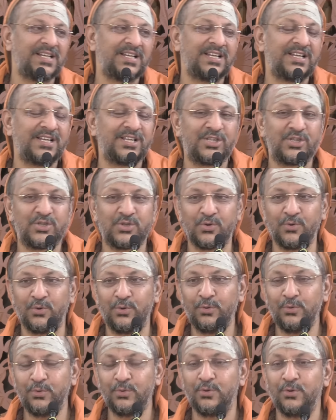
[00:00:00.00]

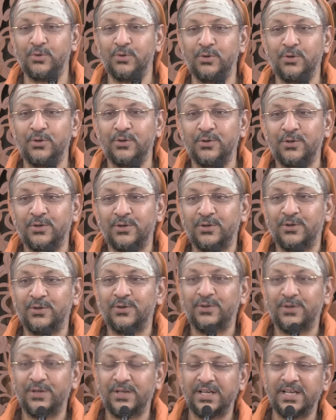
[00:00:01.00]
So,
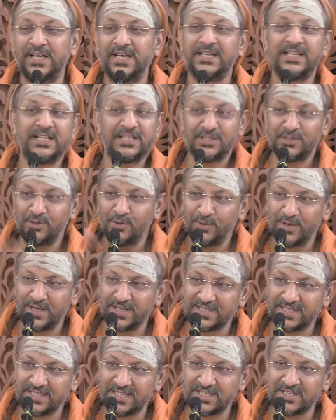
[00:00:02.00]
It has no
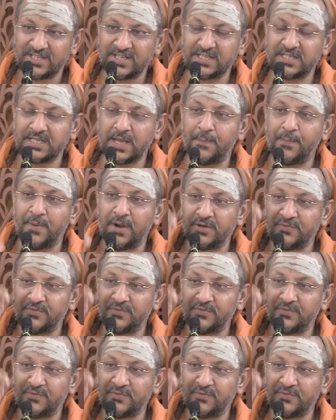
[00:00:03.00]
existence apart